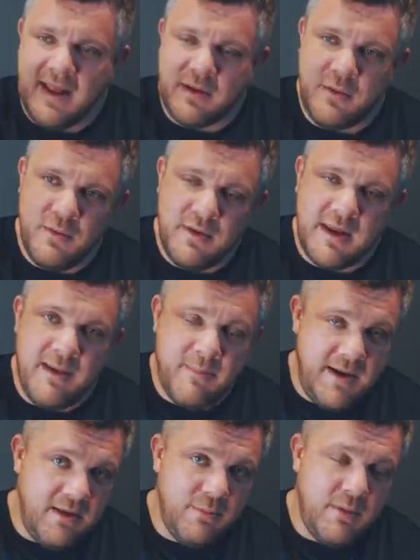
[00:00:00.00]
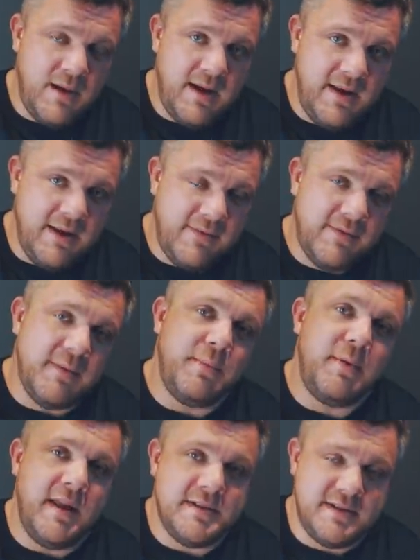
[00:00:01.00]
I couldn't get my elbow high enough to
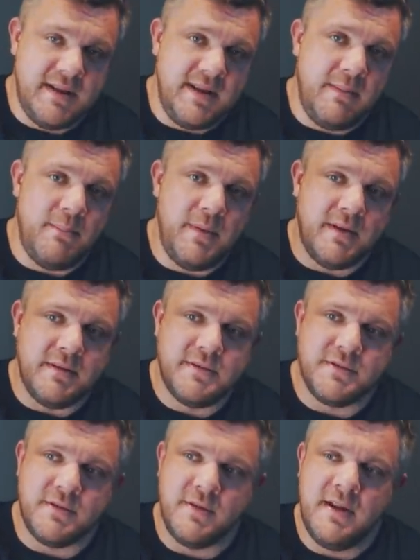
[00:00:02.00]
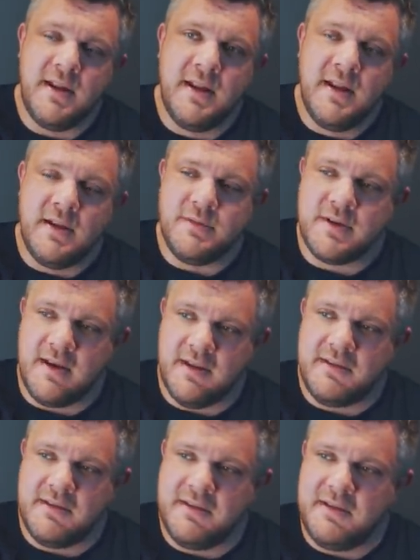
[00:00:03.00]
press the dumbbell. So I was kind
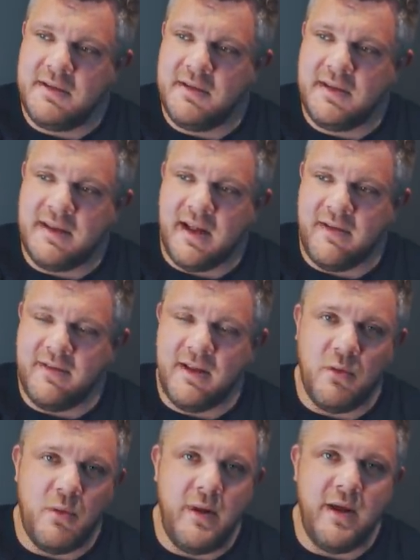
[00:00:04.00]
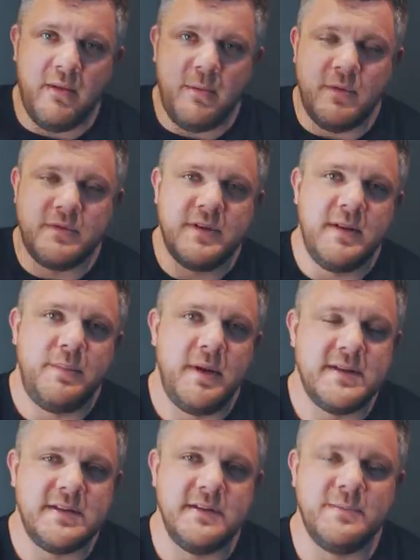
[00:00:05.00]
of having a low elbow and trying to
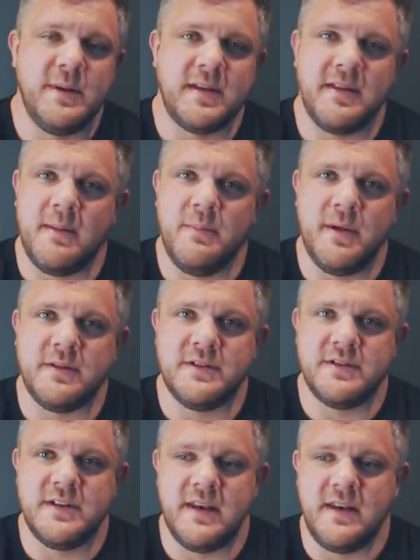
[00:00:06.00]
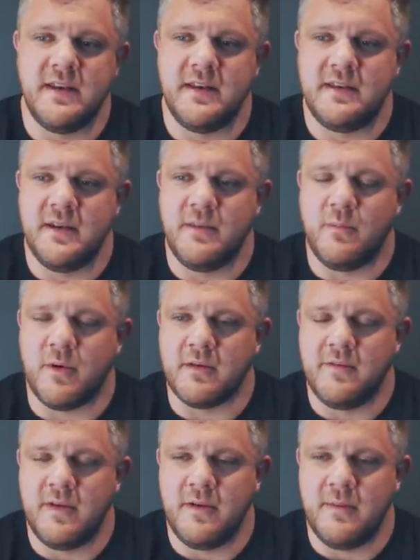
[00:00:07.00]
press these big dumbbells just didn't work very